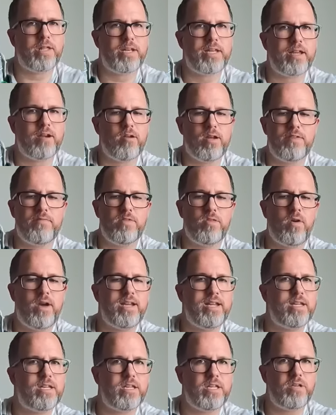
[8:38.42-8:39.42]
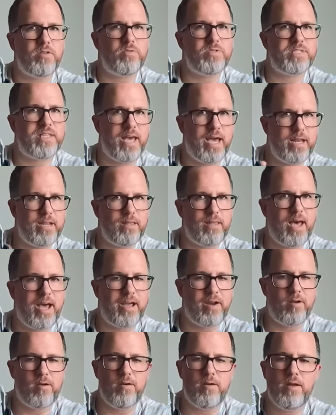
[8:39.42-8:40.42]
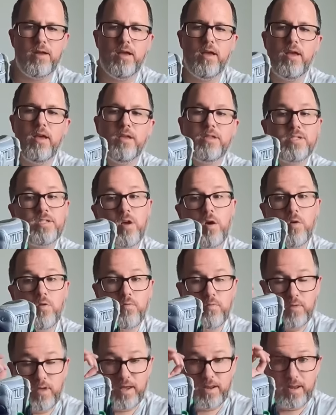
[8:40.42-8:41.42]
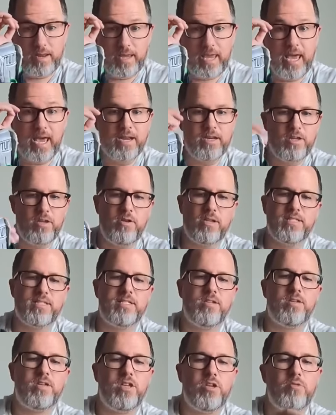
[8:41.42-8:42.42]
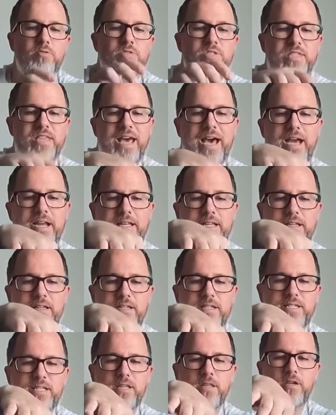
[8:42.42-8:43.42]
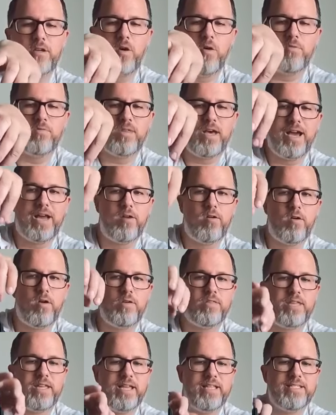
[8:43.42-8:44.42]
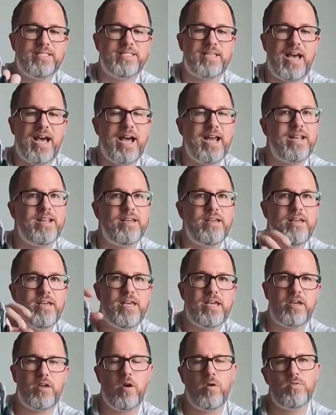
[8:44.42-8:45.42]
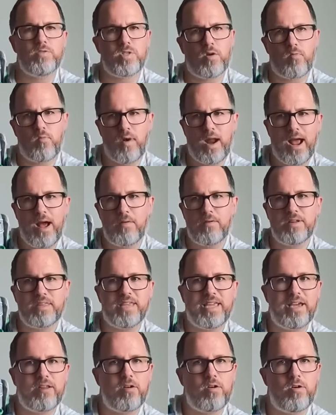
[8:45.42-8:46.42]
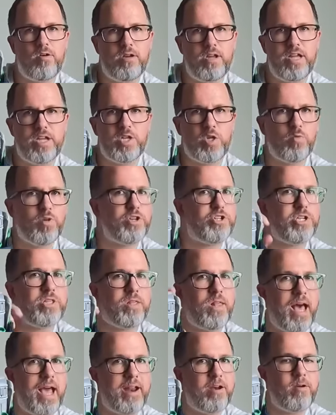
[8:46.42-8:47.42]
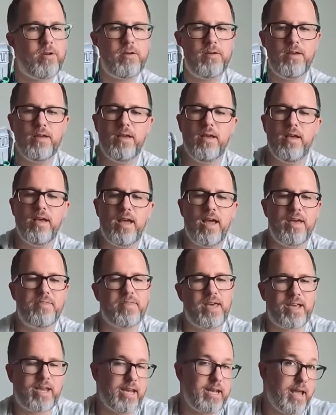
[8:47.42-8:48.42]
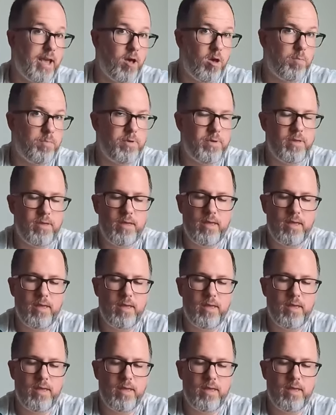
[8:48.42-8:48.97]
in here, even though I didn't use that liner. So again, you can still use that silicone liner on the inside. It goes around the inner Intuition liner, and that can help.